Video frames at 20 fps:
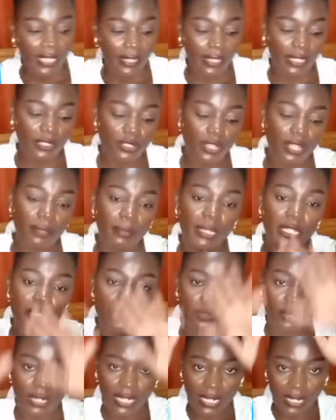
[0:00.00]
They told me
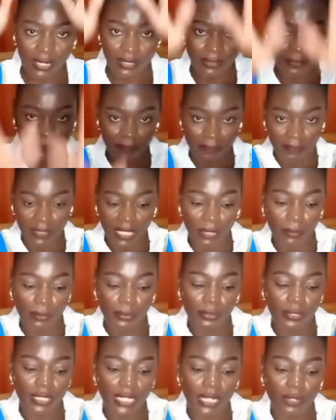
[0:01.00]
to
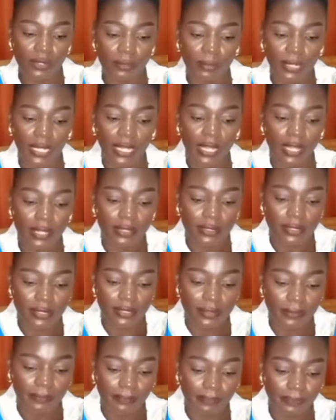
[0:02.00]
put down my
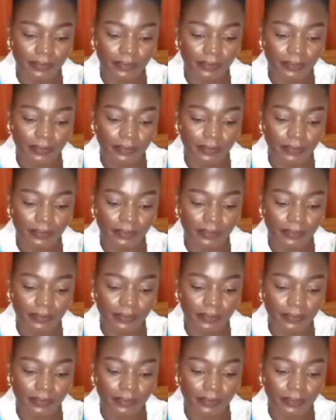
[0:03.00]
hands.